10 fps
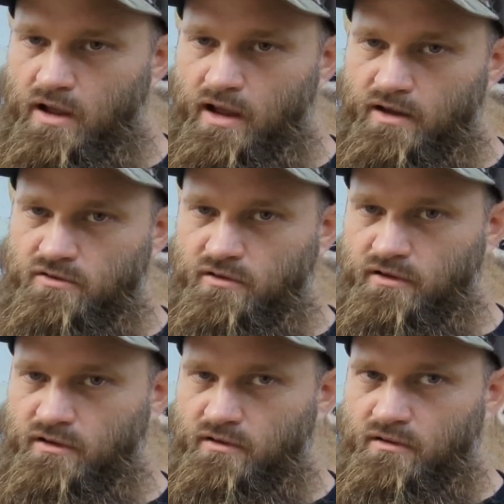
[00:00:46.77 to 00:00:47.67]
to
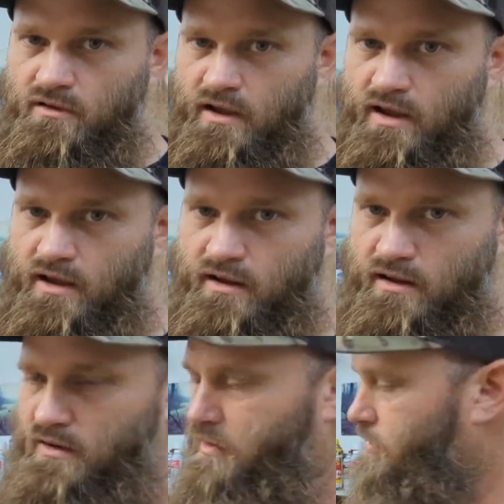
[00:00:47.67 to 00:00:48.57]
actually add
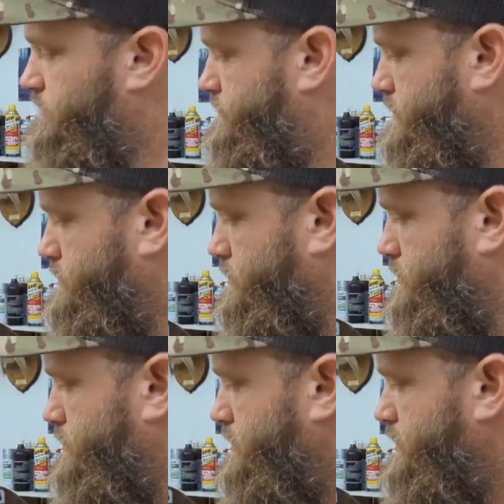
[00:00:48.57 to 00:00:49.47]
a
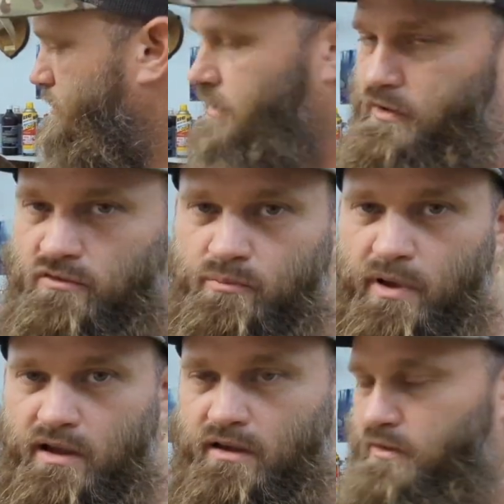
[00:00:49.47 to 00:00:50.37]
artificial nose
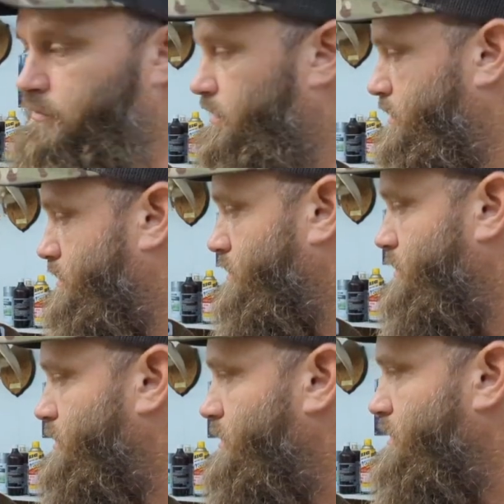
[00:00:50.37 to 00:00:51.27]
pad on here.
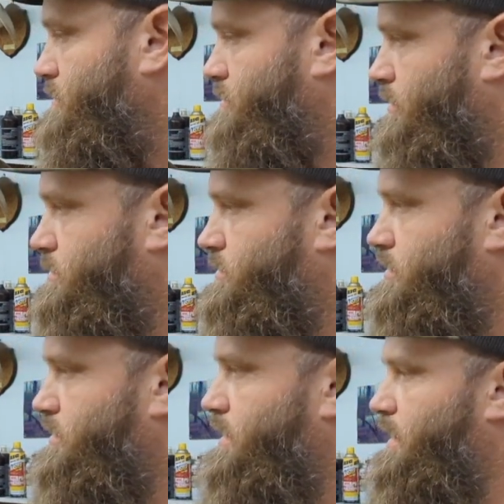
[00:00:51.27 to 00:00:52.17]
So I'll show
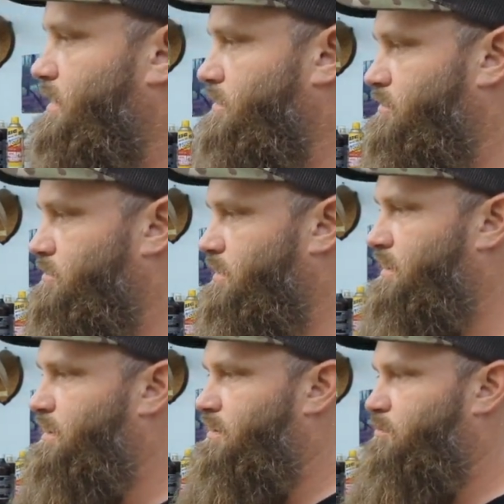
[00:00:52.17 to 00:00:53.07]
you how I do
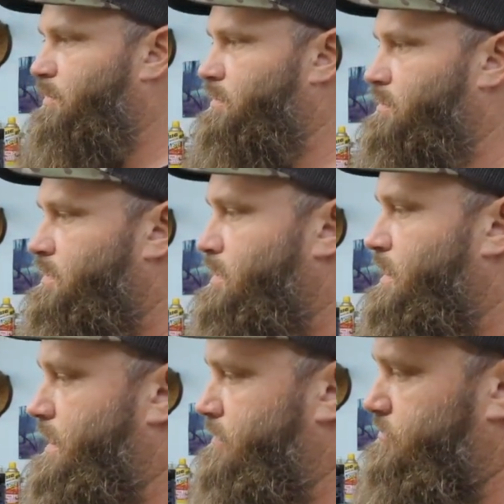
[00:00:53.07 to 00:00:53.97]
that. But
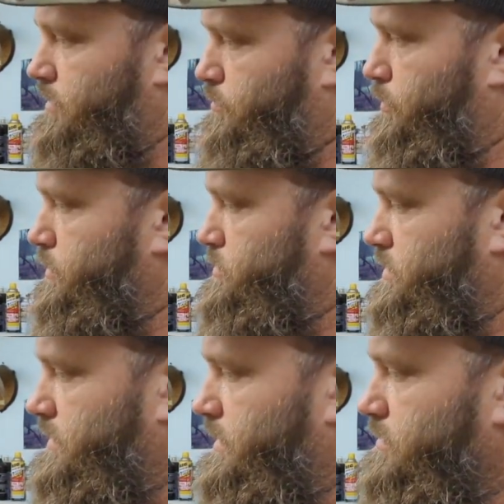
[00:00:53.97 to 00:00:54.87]
after I brush
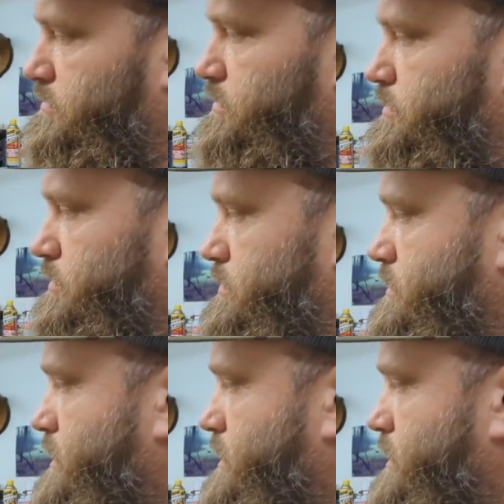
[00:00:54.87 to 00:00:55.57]
it down good,